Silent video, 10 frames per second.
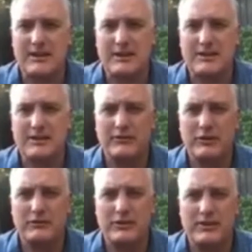I got
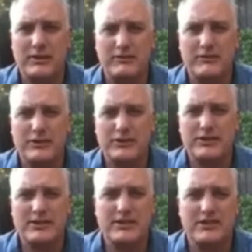involved with the
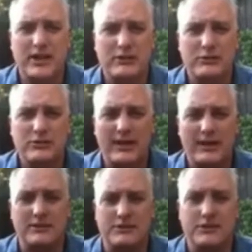first channel
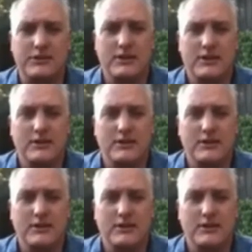challenge